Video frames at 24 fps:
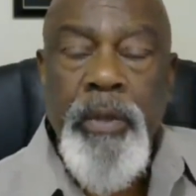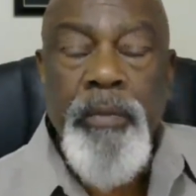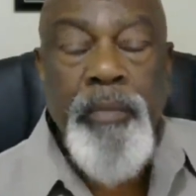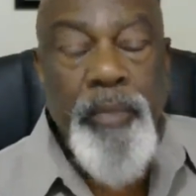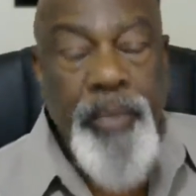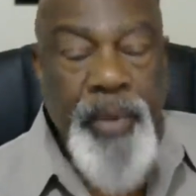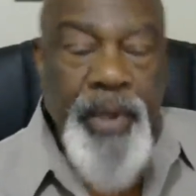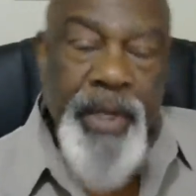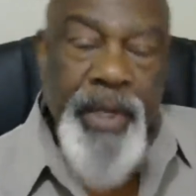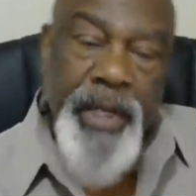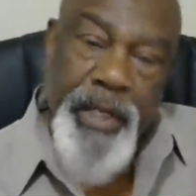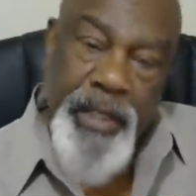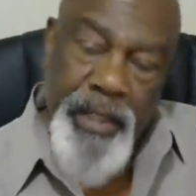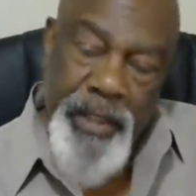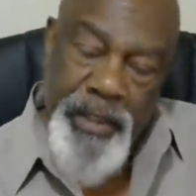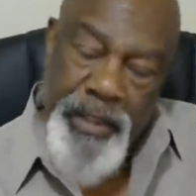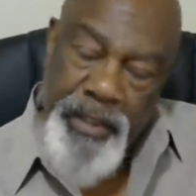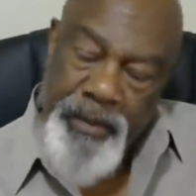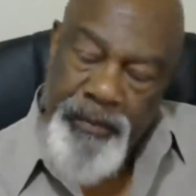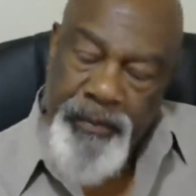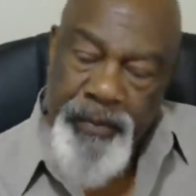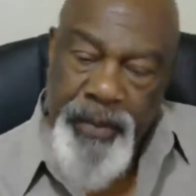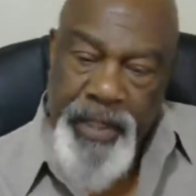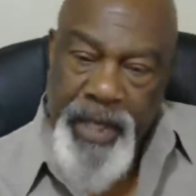but in a
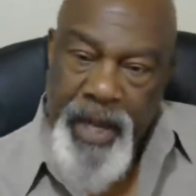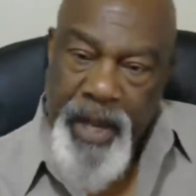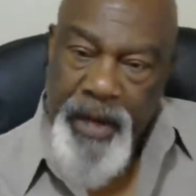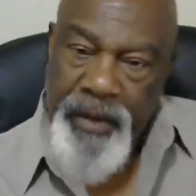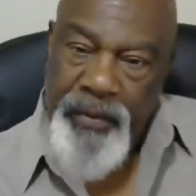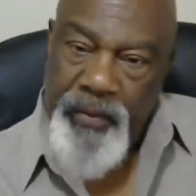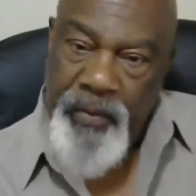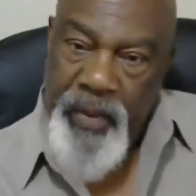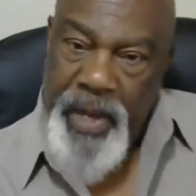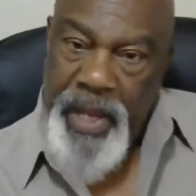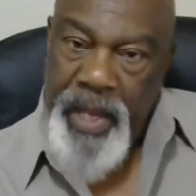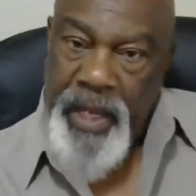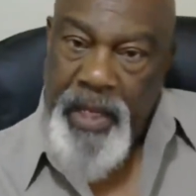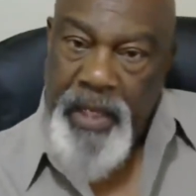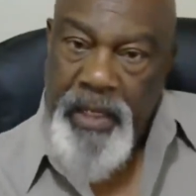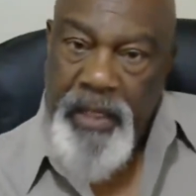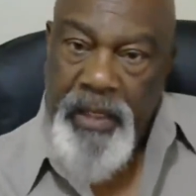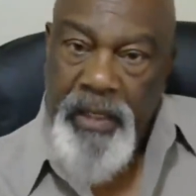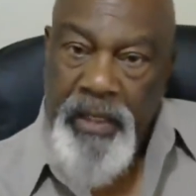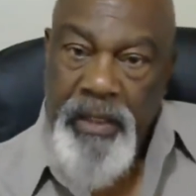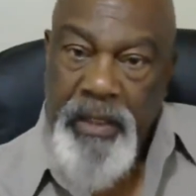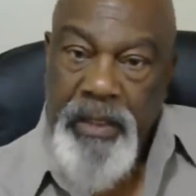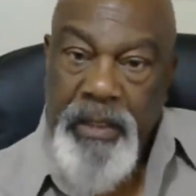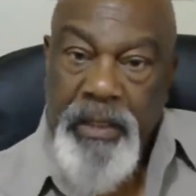different kind of way.
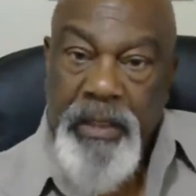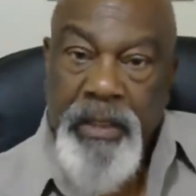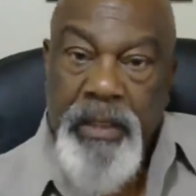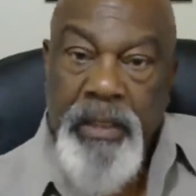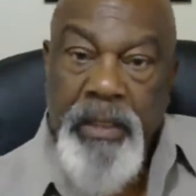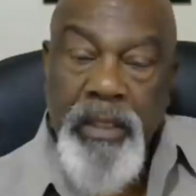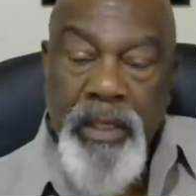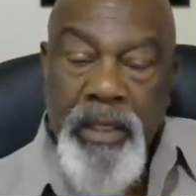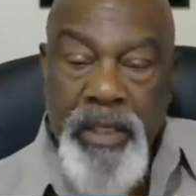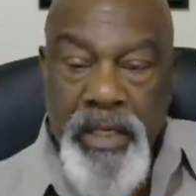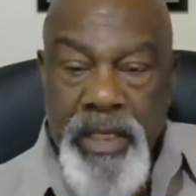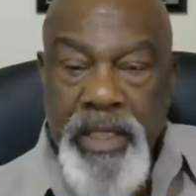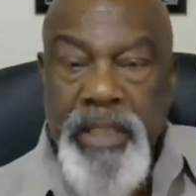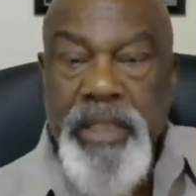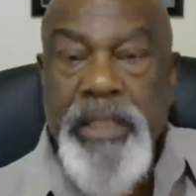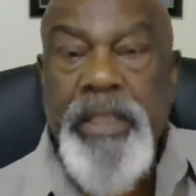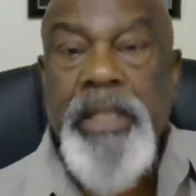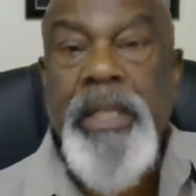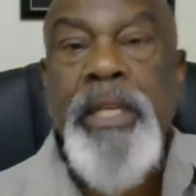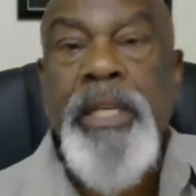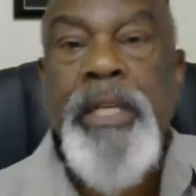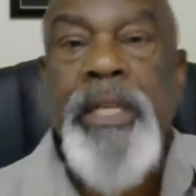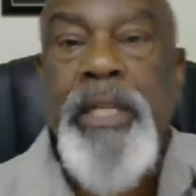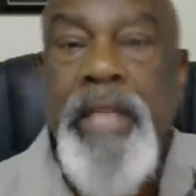
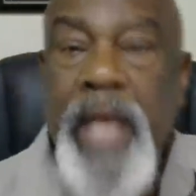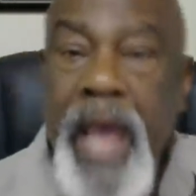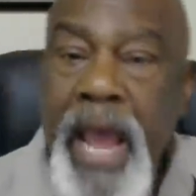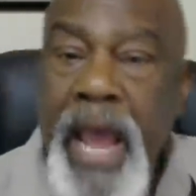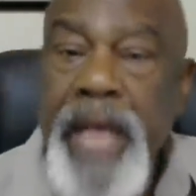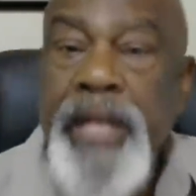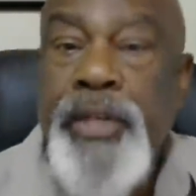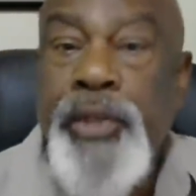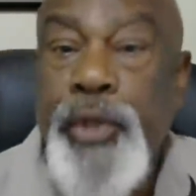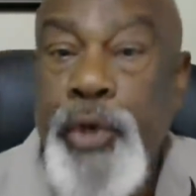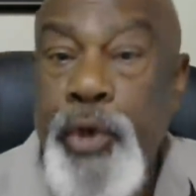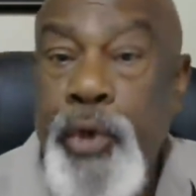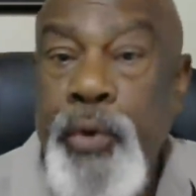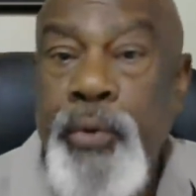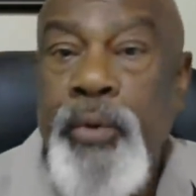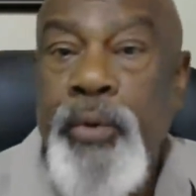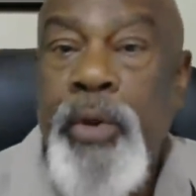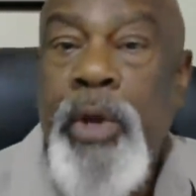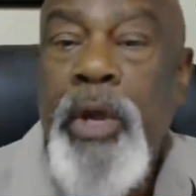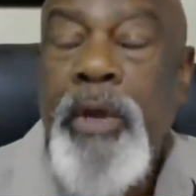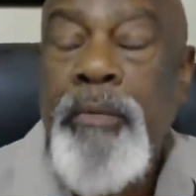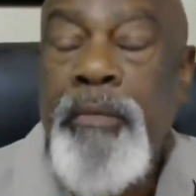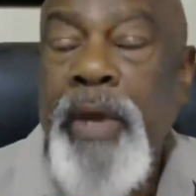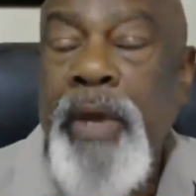Initially,
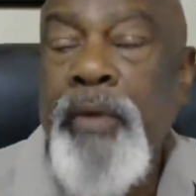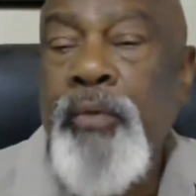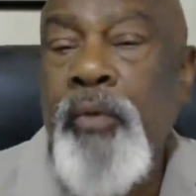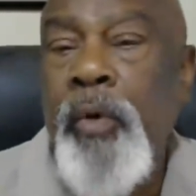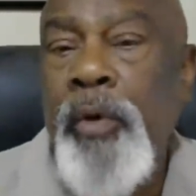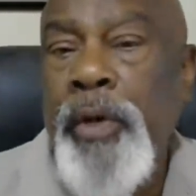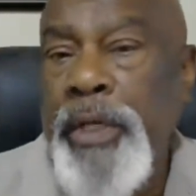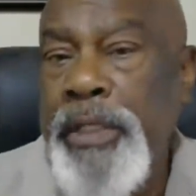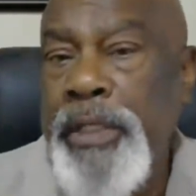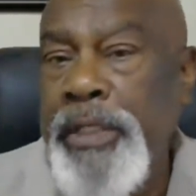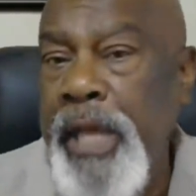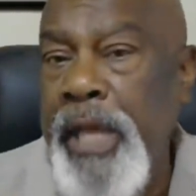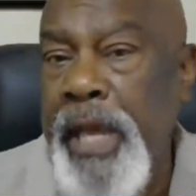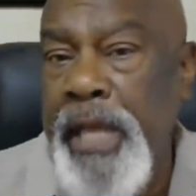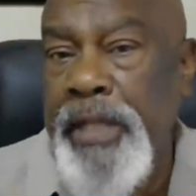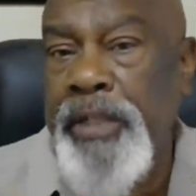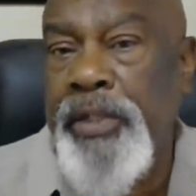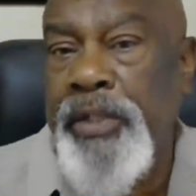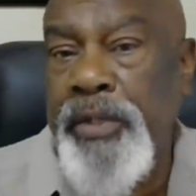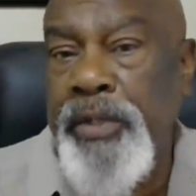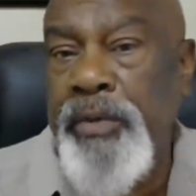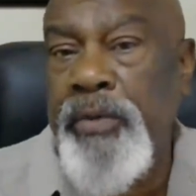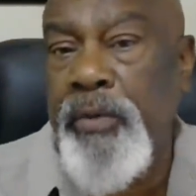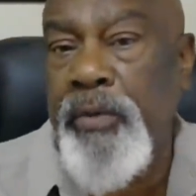they want to
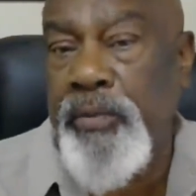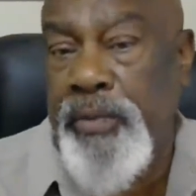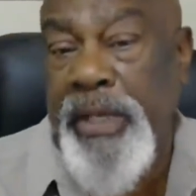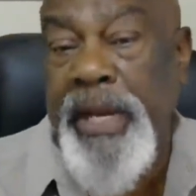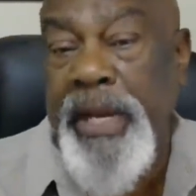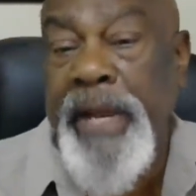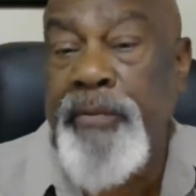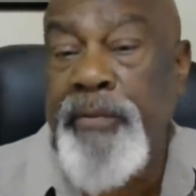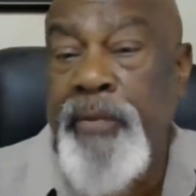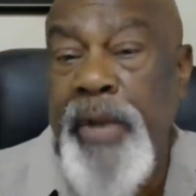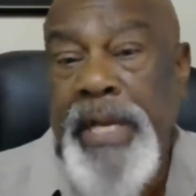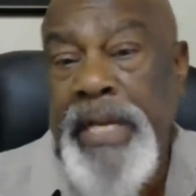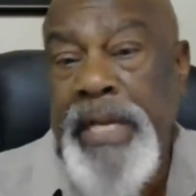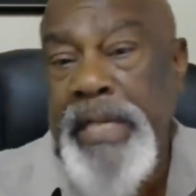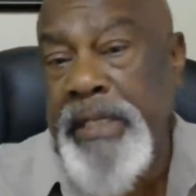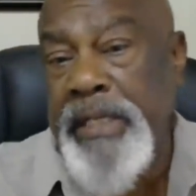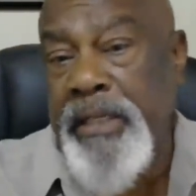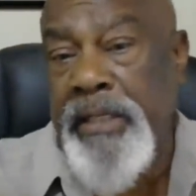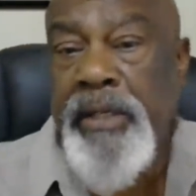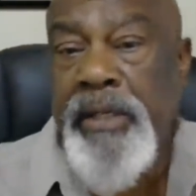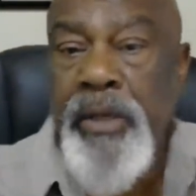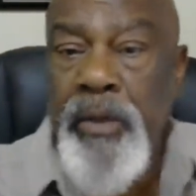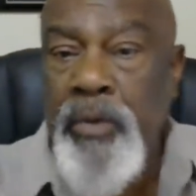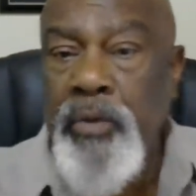test you the same way
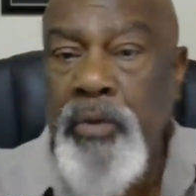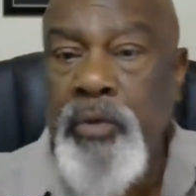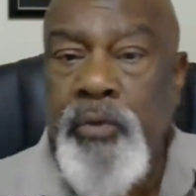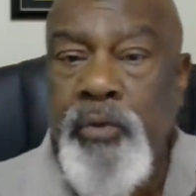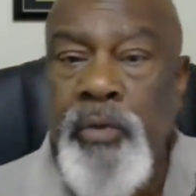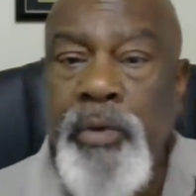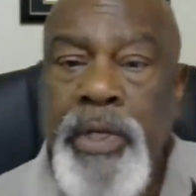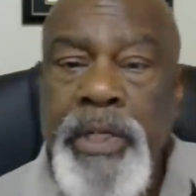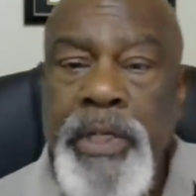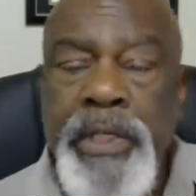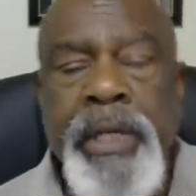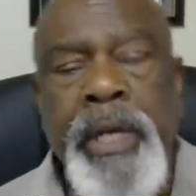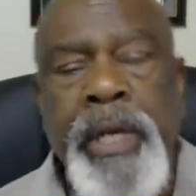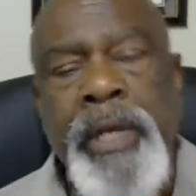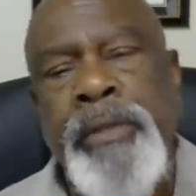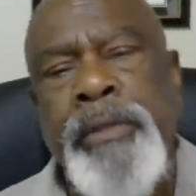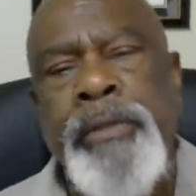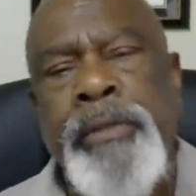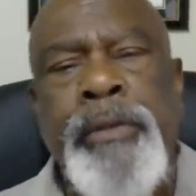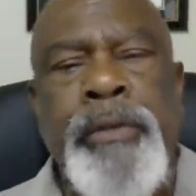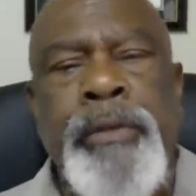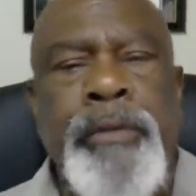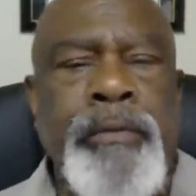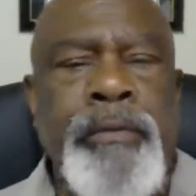these dudes want to
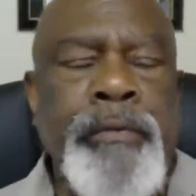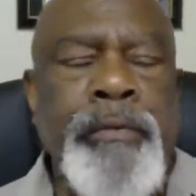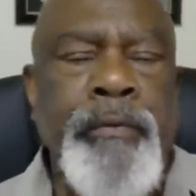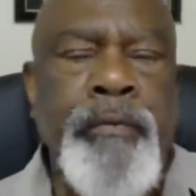test you.